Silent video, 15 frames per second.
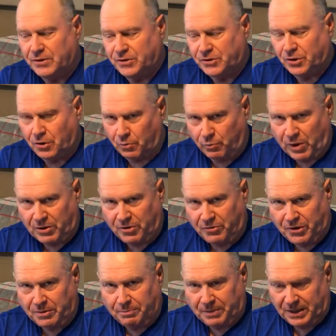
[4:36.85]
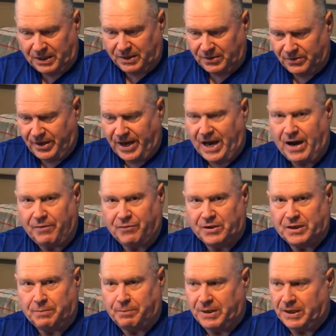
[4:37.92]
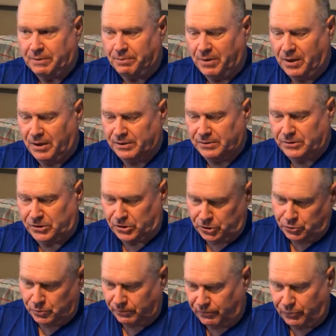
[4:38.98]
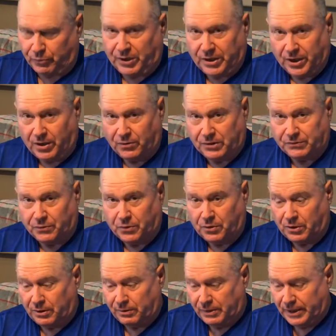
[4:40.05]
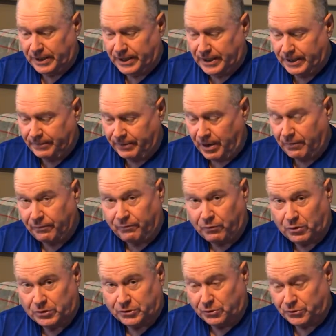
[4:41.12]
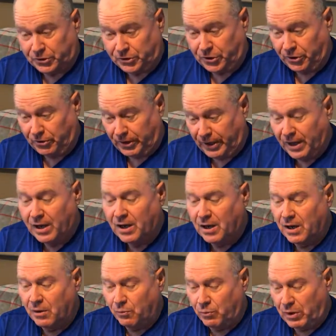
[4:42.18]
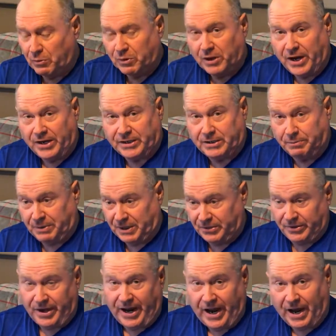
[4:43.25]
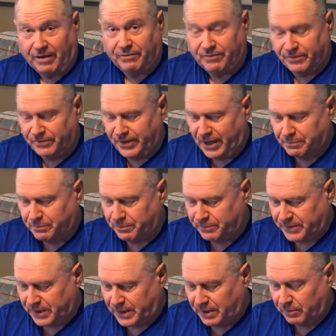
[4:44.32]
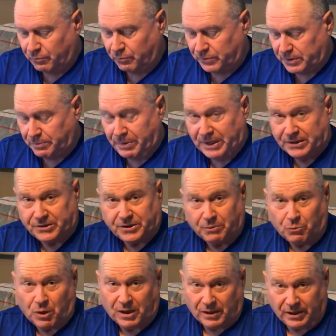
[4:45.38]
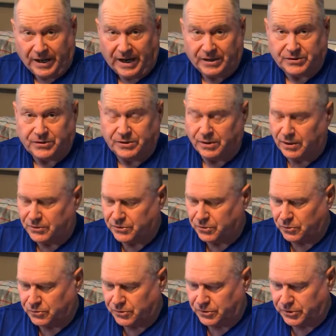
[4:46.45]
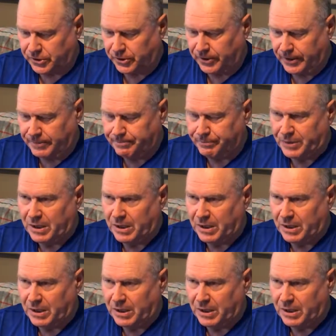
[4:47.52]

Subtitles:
So rather than being in the half that depend upon $2 or $3 for Social Security, we would like to be in the half that depends somewhat less on Social Security.